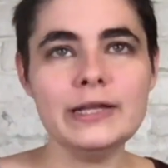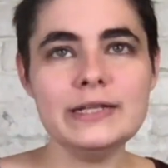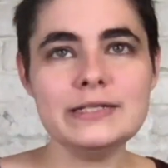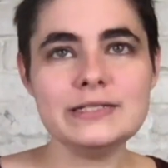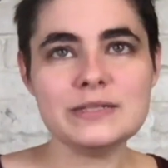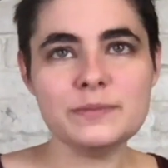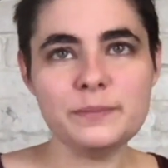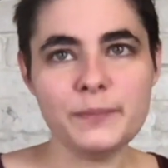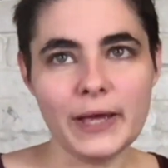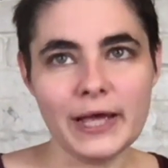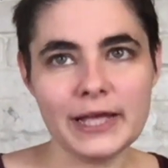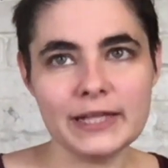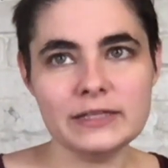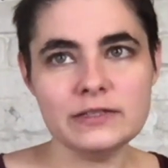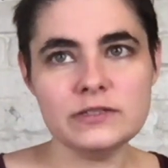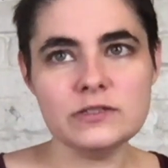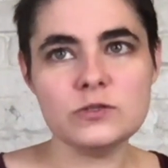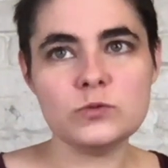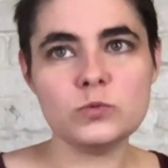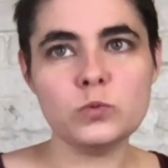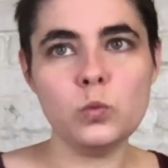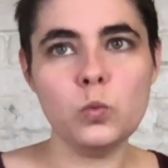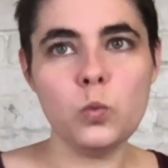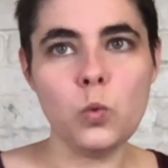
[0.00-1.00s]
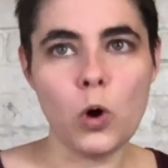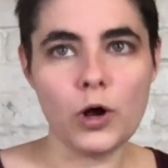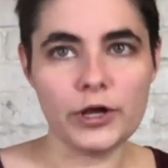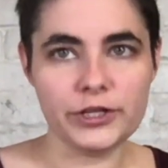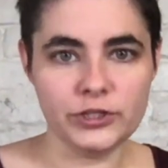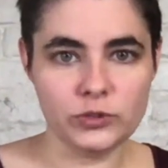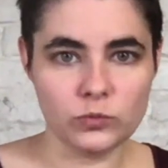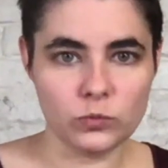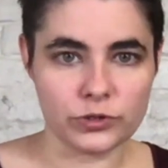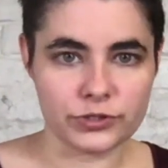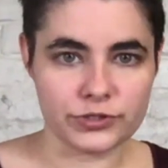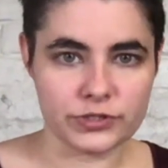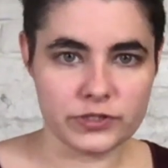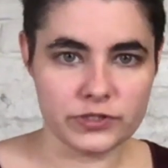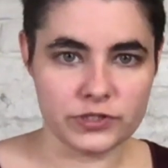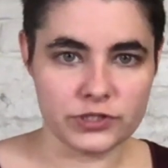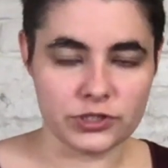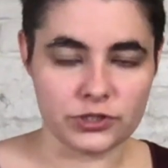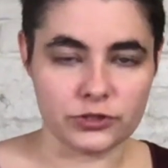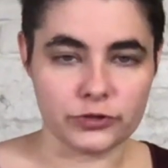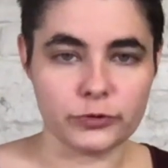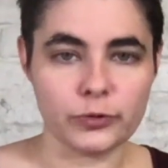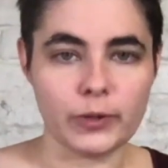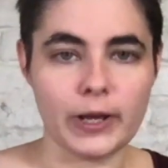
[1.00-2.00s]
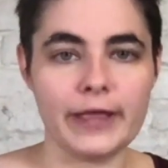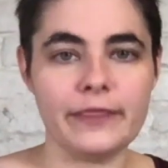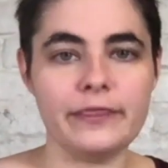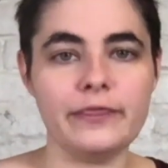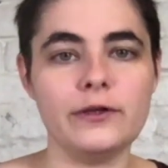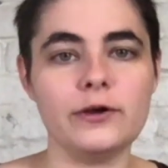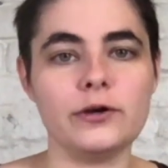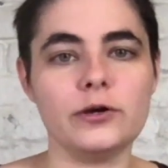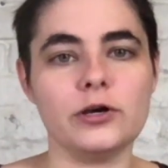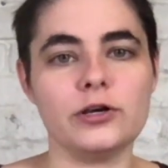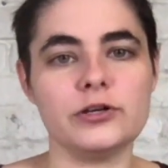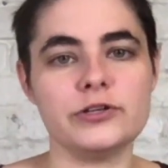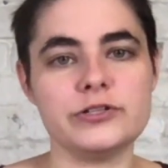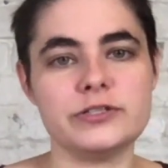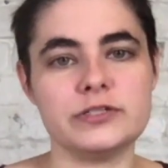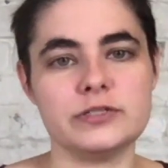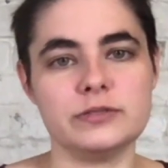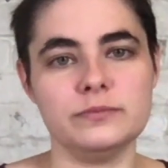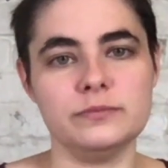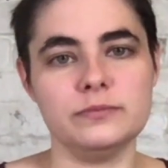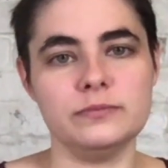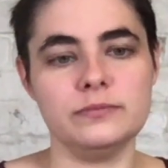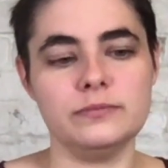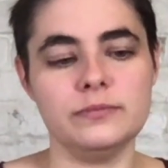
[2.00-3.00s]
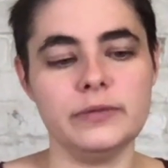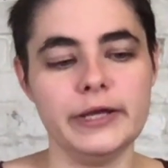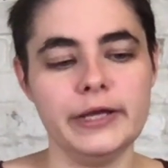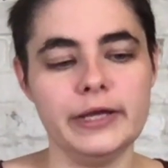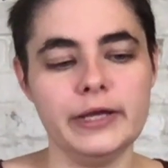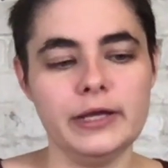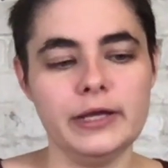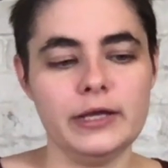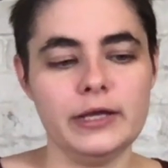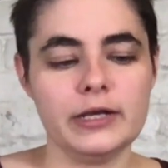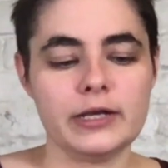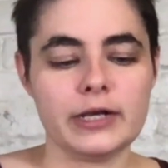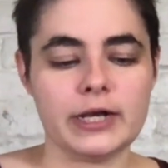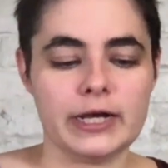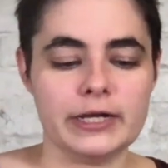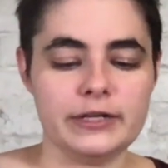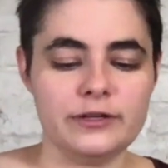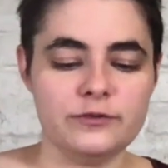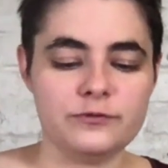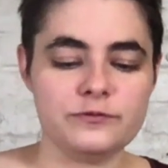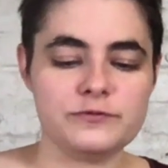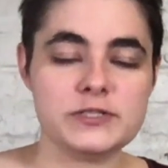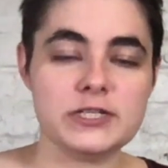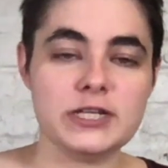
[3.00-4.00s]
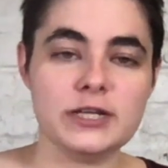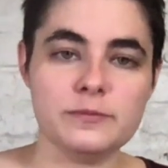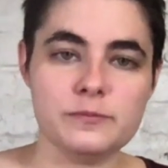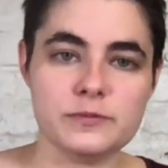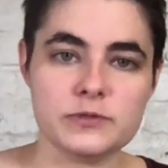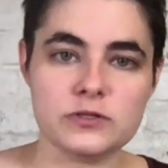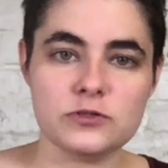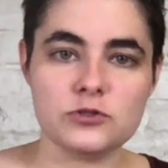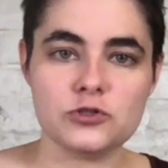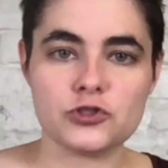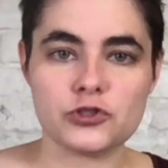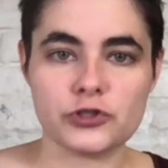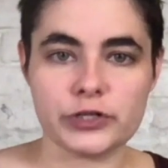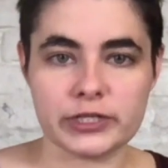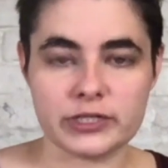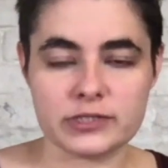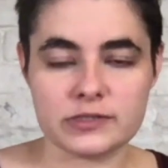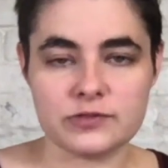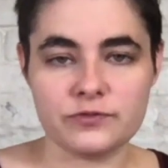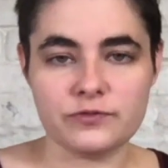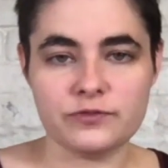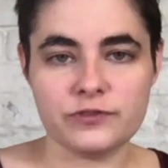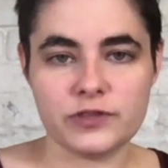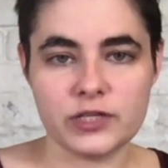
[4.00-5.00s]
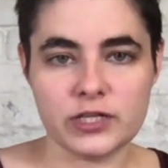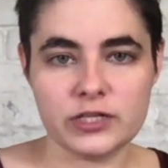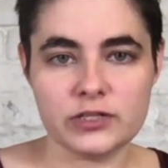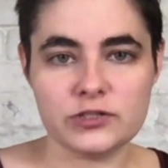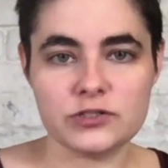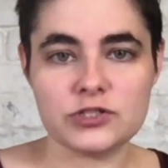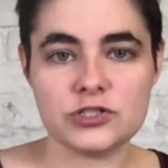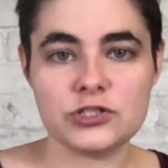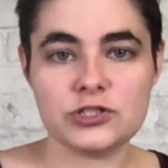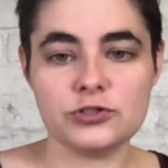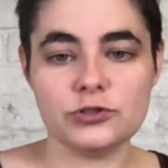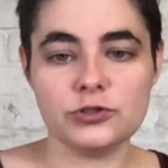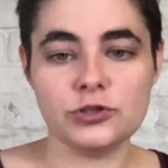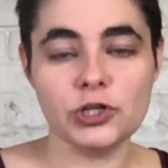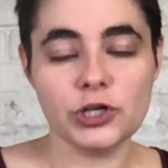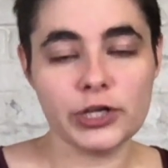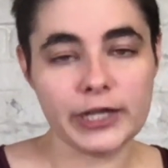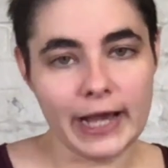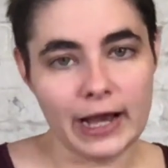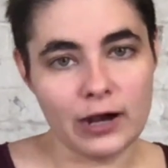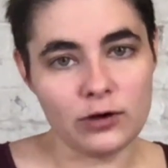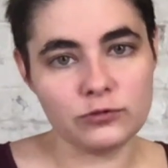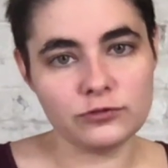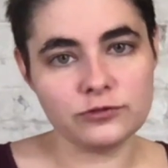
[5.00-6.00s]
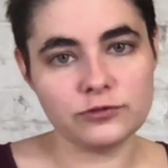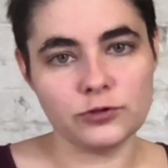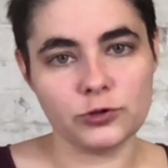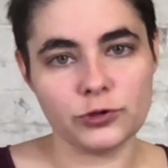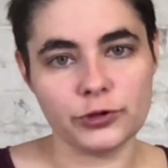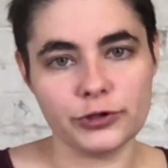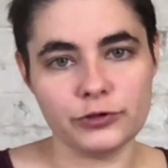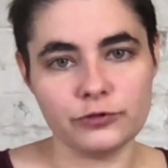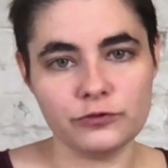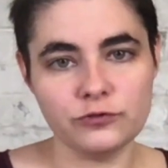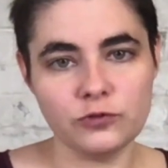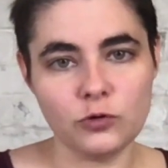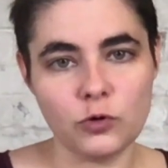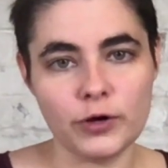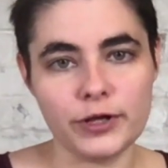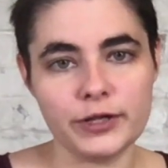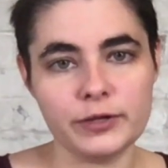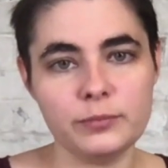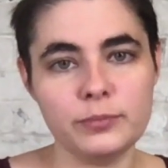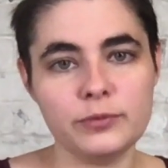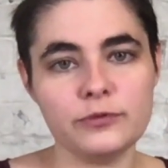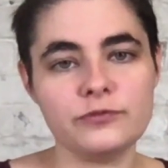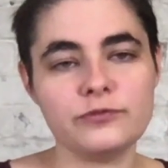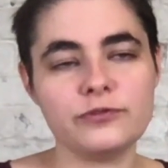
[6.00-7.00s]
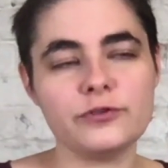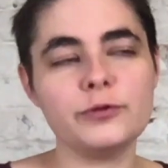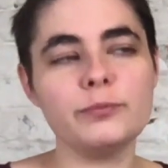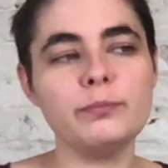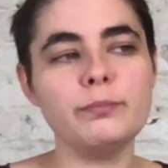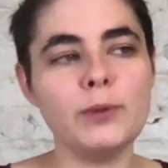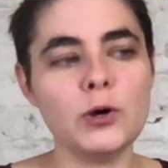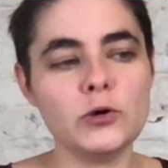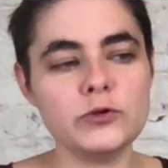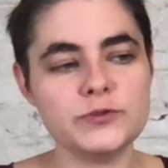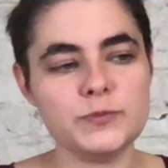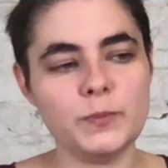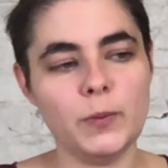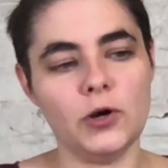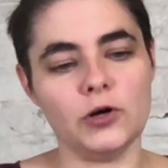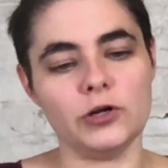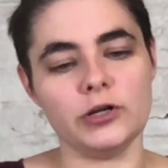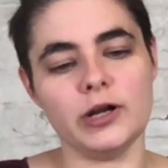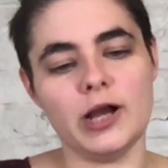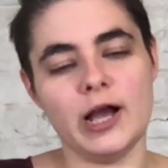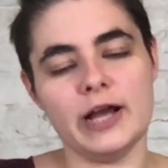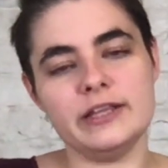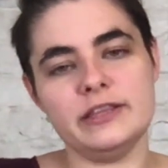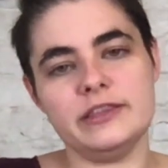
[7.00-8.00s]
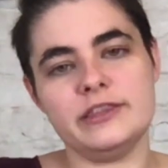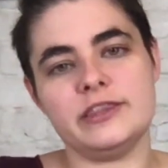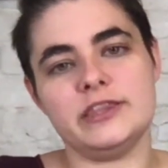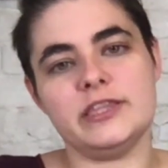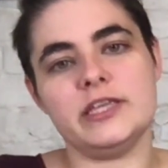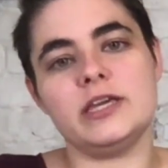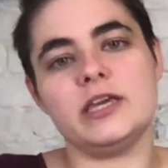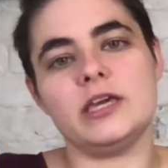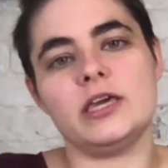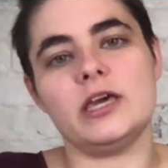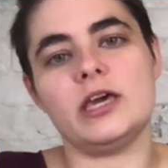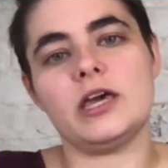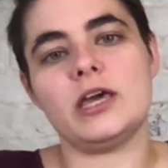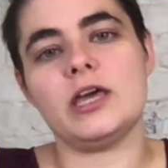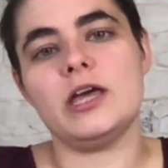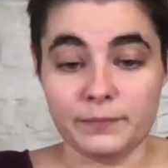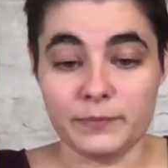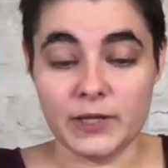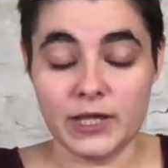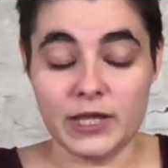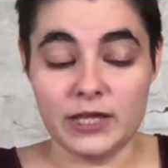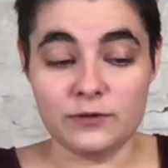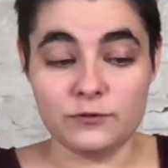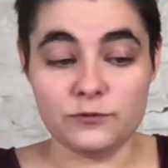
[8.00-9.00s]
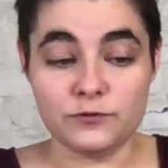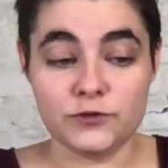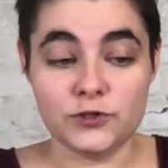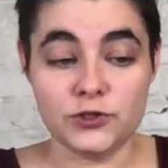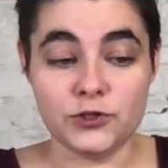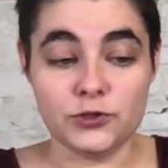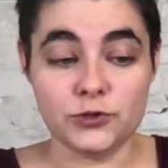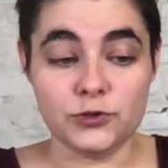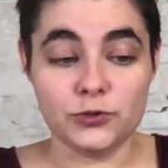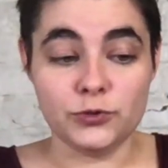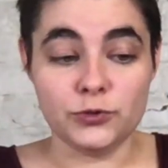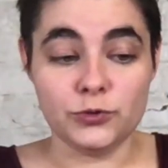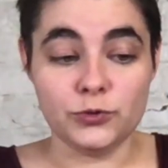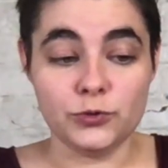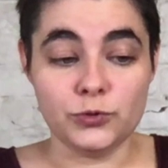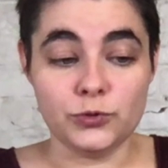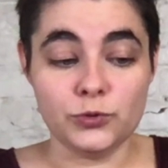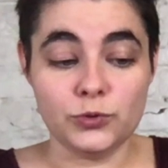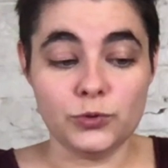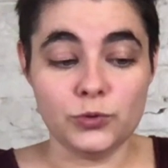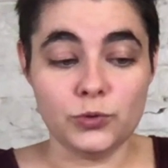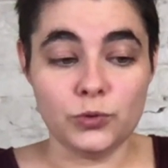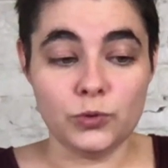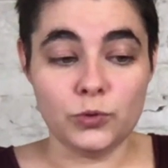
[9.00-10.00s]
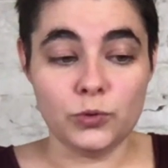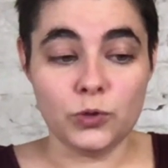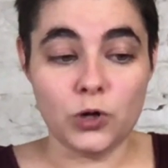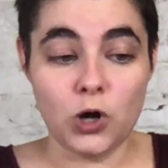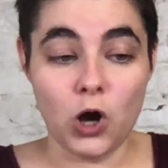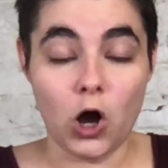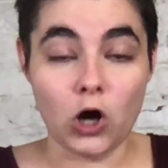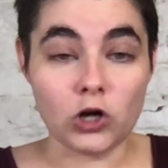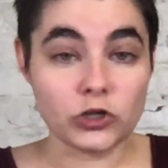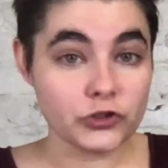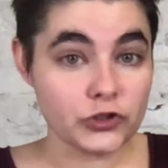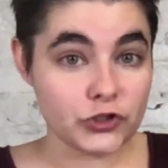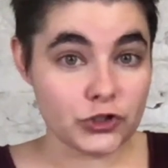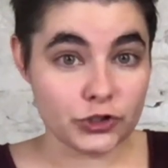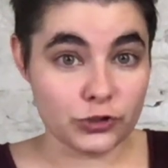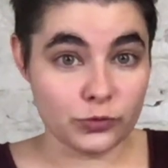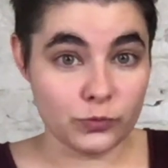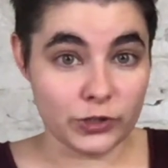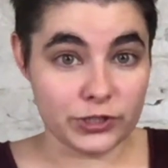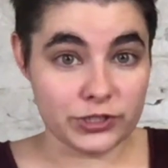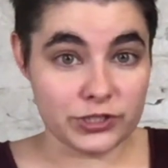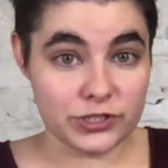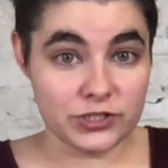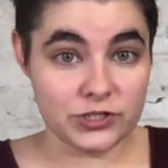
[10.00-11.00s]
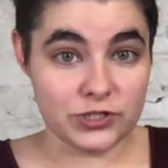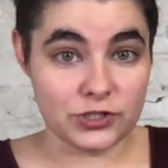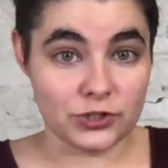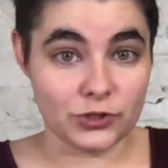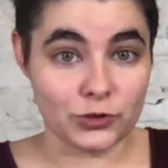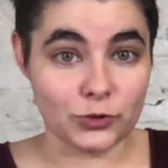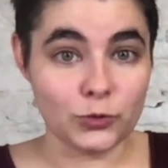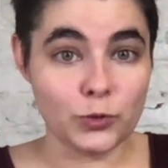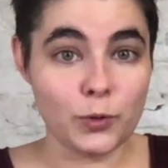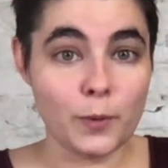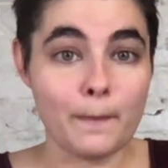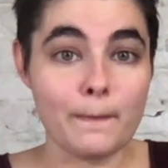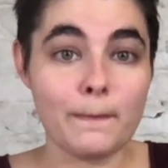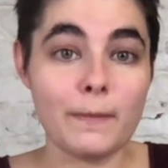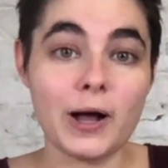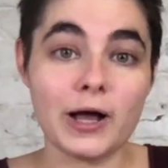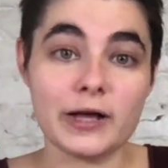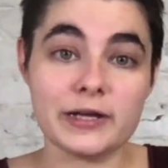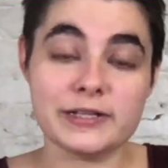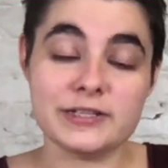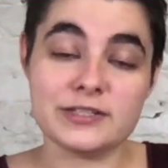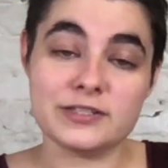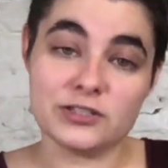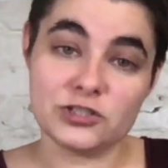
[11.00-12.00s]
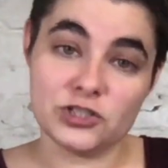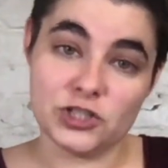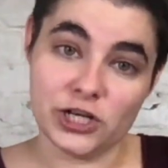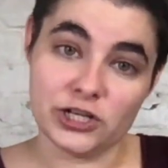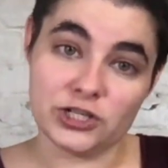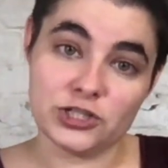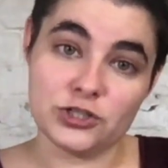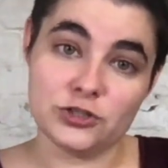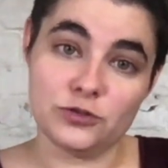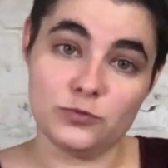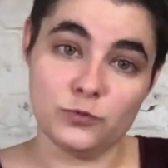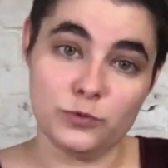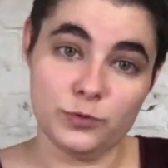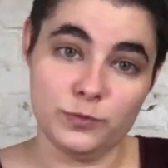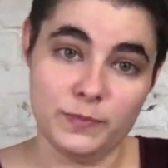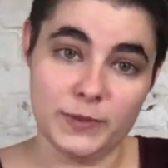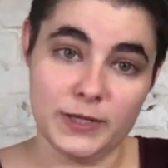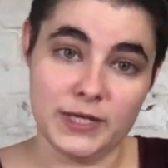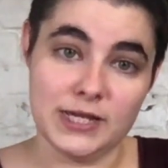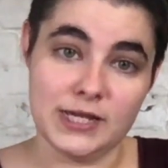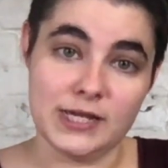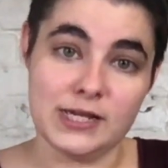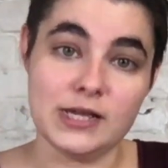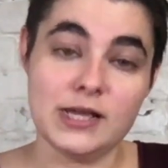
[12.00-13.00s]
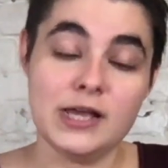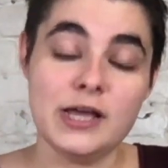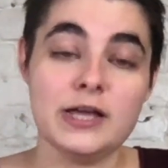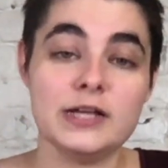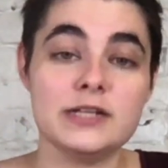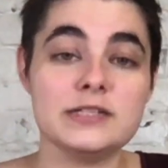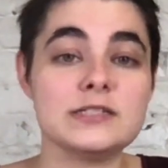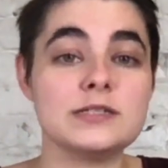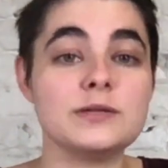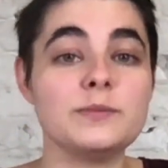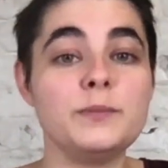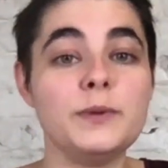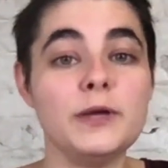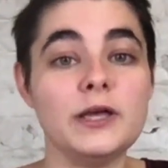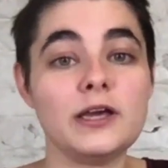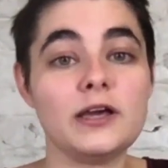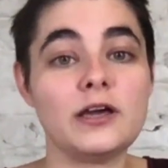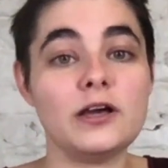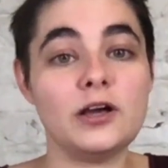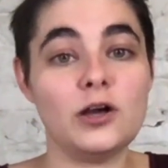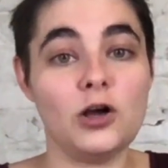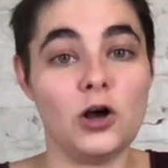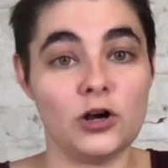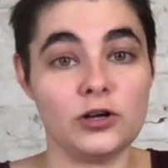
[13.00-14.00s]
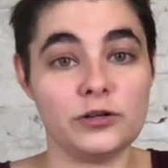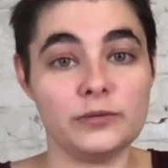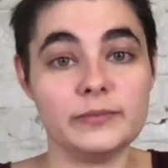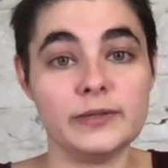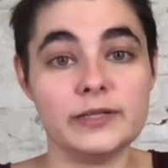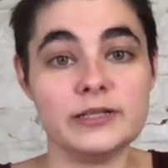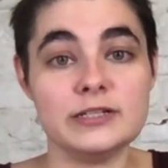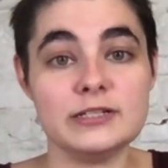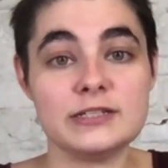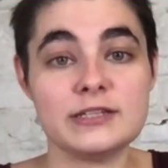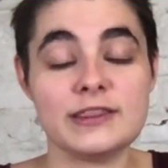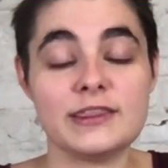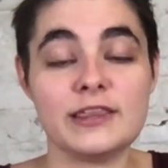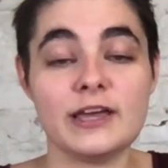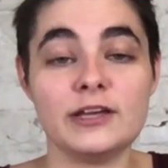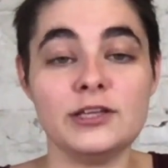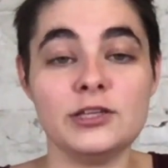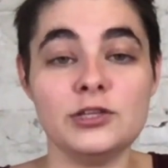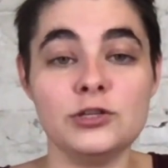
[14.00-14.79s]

It depends what you want to do, and there are some kind of tips and tricks of things to look out for and avoid, but for the most part, I think if you aren't sure what to do, my suggestion would be to pick a garment that